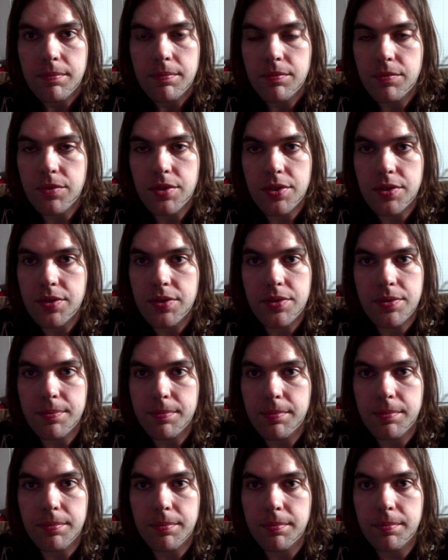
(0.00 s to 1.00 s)

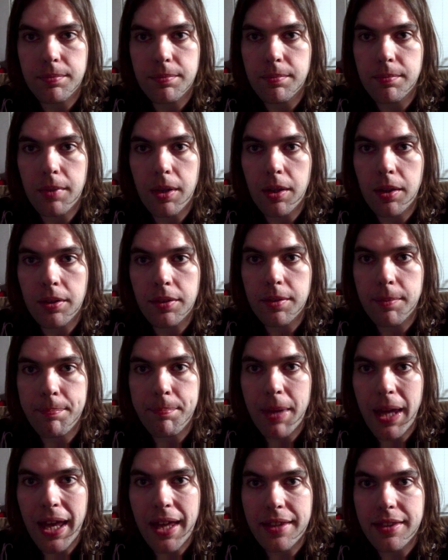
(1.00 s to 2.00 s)
just all the
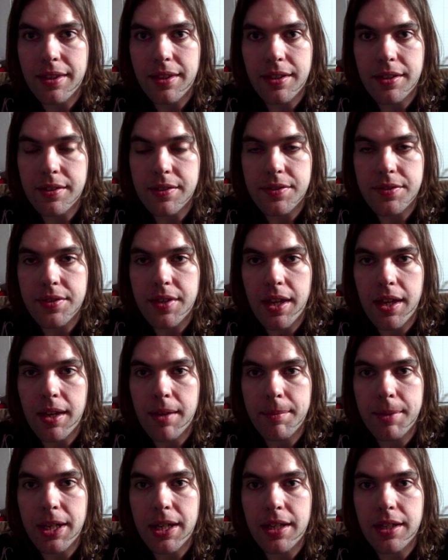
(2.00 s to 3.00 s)
bad things that
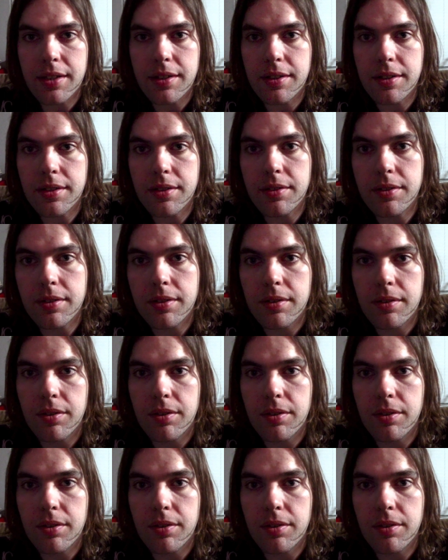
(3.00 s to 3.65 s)
emanated